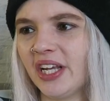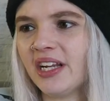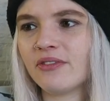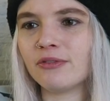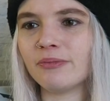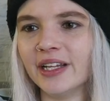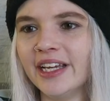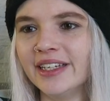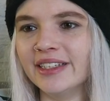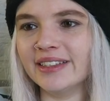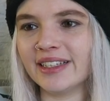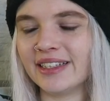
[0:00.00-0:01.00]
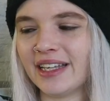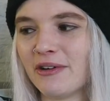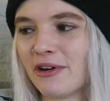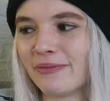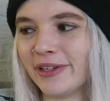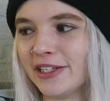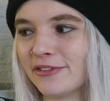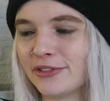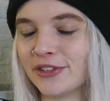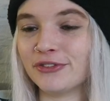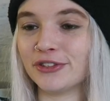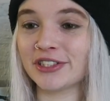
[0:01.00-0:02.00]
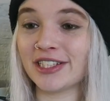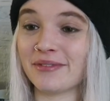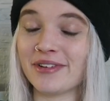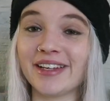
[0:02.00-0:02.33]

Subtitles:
I never played it, and now I played it for the first time.